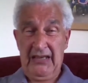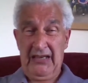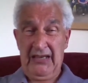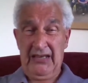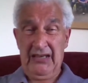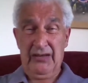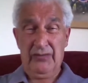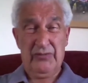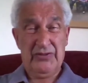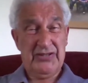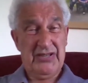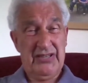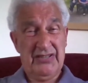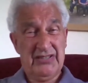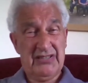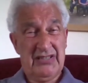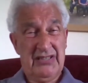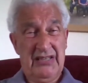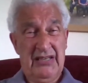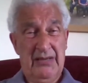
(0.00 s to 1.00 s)
And it was a
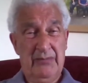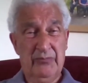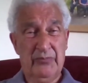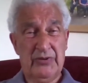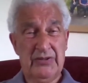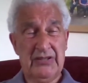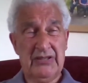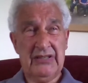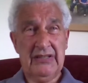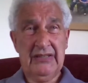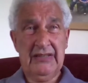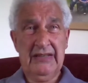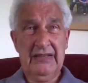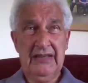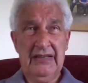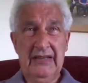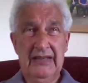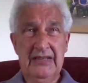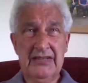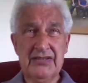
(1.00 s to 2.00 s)
time when
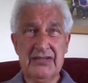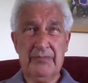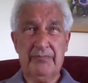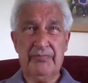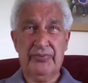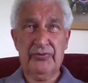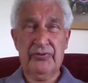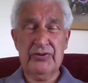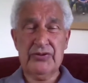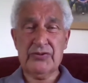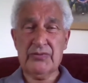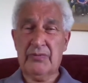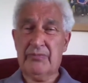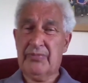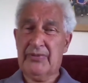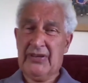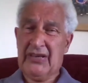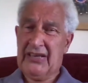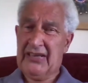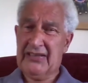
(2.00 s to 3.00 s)
I suppose we
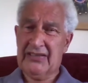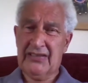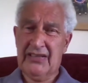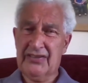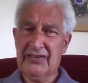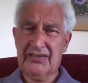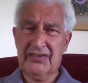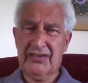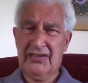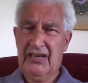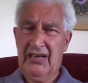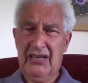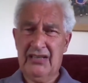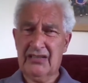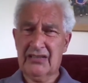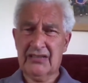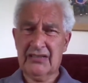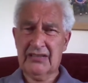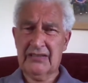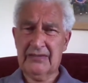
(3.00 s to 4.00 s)
began to
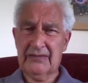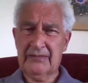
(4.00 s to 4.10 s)
think